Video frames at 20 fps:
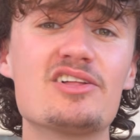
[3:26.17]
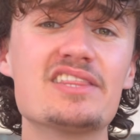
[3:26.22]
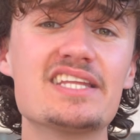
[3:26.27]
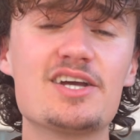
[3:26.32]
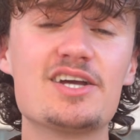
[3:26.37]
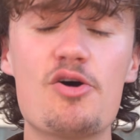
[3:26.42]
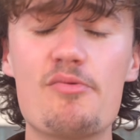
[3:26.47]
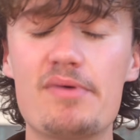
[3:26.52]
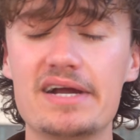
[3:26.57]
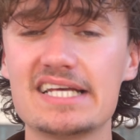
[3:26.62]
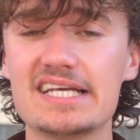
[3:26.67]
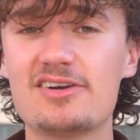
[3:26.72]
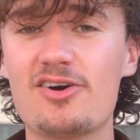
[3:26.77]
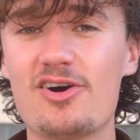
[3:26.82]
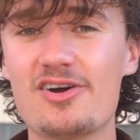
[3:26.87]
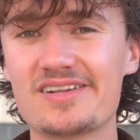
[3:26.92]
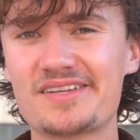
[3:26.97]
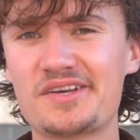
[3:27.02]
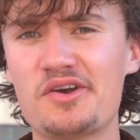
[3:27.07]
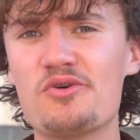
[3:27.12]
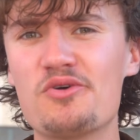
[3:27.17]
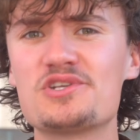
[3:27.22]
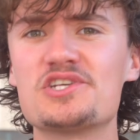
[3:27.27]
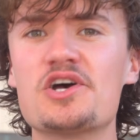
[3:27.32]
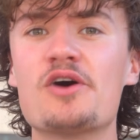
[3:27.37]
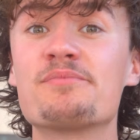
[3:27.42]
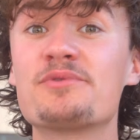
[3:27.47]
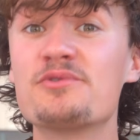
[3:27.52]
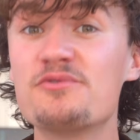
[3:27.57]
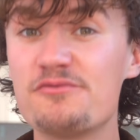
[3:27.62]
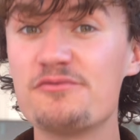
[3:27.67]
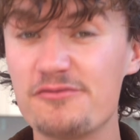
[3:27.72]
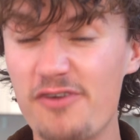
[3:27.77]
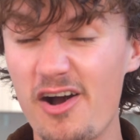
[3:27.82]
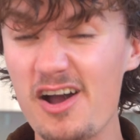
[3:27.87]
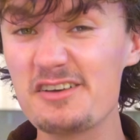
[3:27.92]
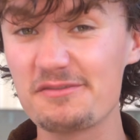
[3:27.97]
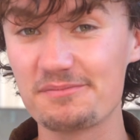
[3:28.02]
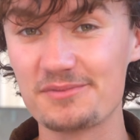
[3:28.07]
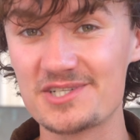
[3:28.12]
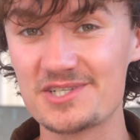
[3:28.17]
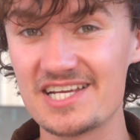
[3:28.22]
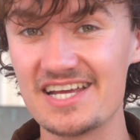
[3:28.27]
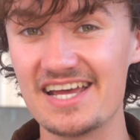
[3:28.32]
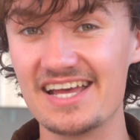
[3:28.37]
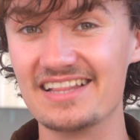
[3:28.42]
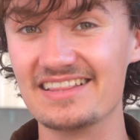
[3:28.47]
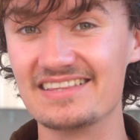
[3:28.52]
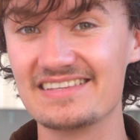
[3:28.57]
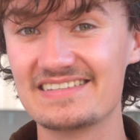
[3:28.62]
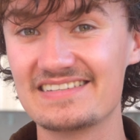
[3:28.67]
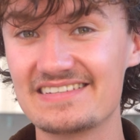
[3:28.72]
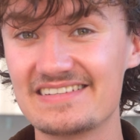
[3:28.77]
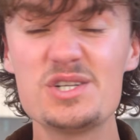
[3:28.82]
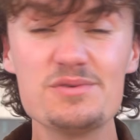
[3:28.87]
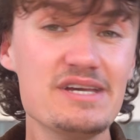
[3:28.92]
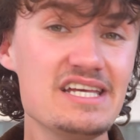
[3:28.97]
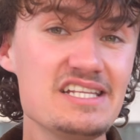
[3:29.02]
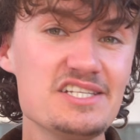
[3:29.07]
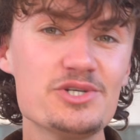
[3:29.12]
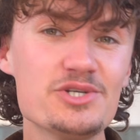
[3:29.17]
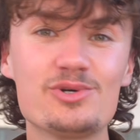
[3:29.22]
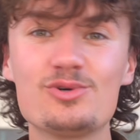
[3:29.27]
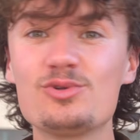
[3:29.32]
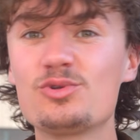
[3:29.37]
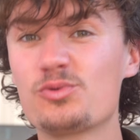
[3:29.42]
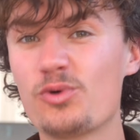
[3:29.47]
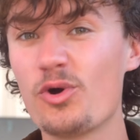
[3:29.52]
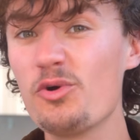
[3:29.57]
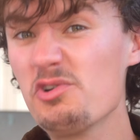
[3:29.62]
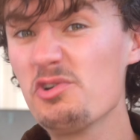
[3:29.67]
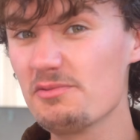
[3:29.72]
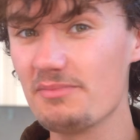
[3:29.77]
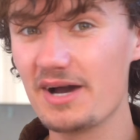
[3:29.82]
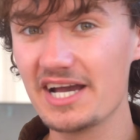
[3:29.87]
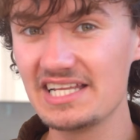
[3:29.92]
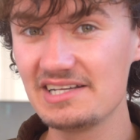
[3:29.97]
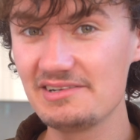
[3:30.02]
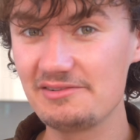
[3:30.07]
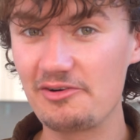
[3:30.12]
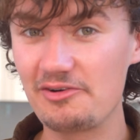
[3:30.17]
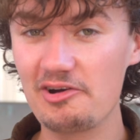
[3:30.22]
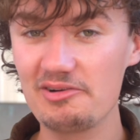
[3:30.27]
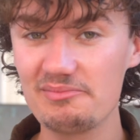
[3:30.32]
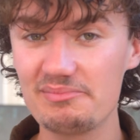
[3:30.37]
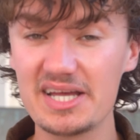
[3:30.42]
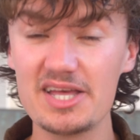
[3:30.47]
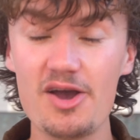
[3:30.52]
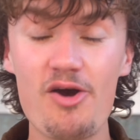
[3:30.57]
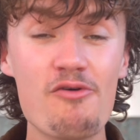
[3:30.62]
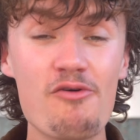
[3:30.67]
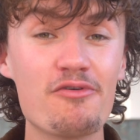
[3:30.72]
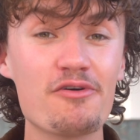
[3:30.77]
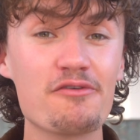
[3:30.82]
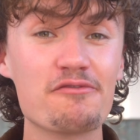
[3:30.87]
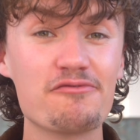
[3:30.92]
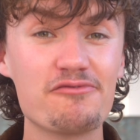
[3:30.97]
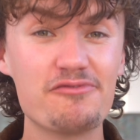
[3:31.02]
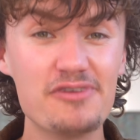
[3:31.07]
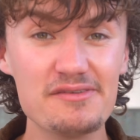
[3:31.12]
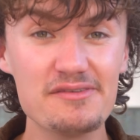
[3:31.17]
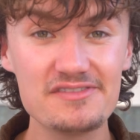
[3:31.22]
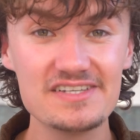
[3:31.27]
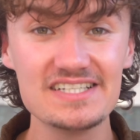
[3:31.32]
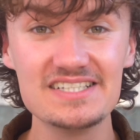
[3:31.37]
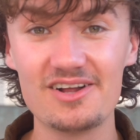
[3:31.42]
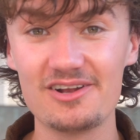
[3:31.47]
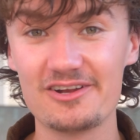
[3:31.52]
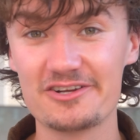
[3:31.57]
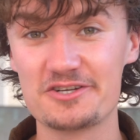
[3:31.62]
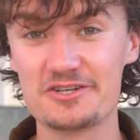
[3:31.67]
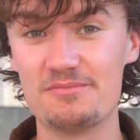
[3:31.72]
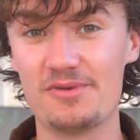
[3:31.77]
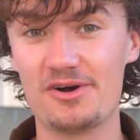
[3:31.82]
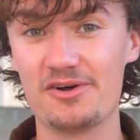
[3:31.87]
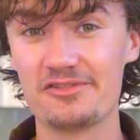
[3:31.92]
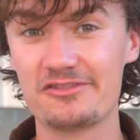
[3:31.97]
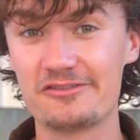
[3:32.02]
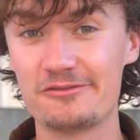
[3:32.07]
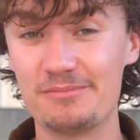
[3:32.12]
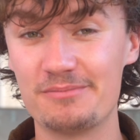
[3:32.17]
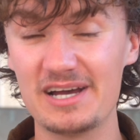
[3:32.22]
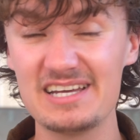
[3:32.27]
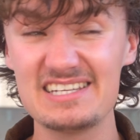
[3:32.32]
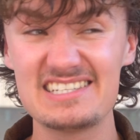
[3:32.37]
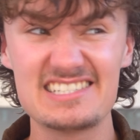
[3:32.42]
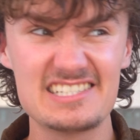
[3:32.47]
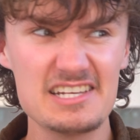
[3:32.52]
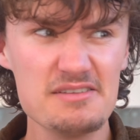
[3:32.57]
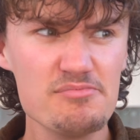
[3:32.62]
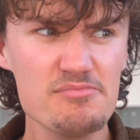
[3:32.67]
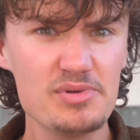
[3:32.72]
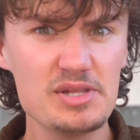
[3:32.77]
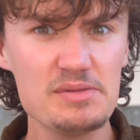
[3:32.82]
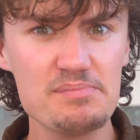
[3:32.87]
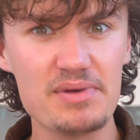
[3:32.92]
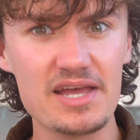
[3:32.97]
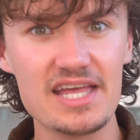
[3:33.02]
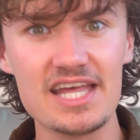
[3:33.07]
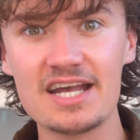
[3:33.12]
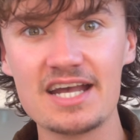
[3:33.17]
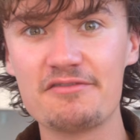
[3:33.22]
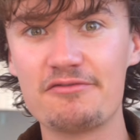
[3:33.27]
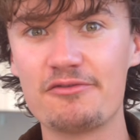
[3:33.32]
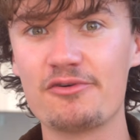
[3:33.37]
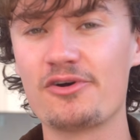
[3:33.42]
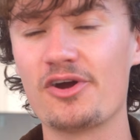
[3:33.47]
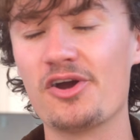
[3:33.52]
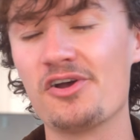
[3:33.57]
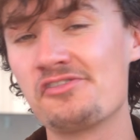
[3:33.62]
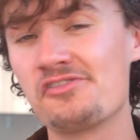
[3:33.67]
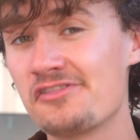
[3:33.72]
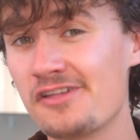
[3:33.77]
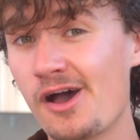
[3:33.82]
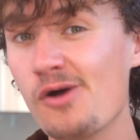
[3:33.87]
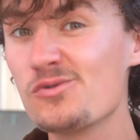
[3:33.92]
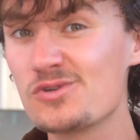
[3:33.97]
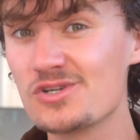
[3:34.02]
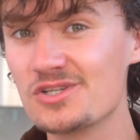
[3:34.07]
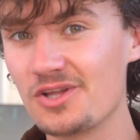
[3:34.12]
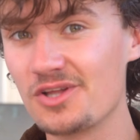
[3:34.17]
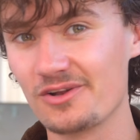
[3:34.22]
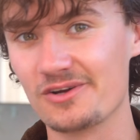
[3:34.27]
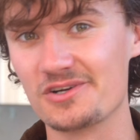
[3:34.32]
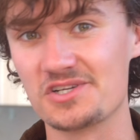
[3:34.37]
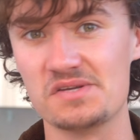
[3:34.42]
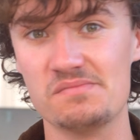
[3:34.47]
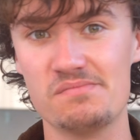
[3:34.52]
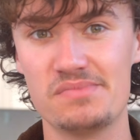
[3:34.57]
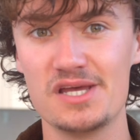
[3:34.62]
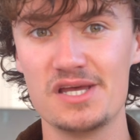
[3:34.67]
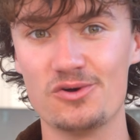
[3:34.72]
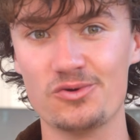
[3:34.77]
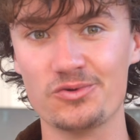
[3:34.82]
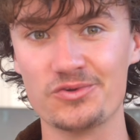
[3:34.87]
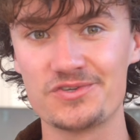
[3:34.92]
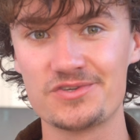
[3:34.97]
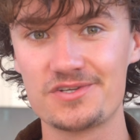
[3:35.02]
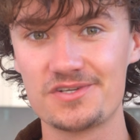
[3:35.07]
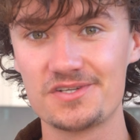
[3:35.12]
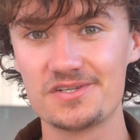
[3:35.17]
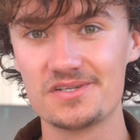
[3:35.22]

on the GoMining card goes up to 5%, which means you could grow your mining farm by over $50 a month by simply paying for $1,000 in bills.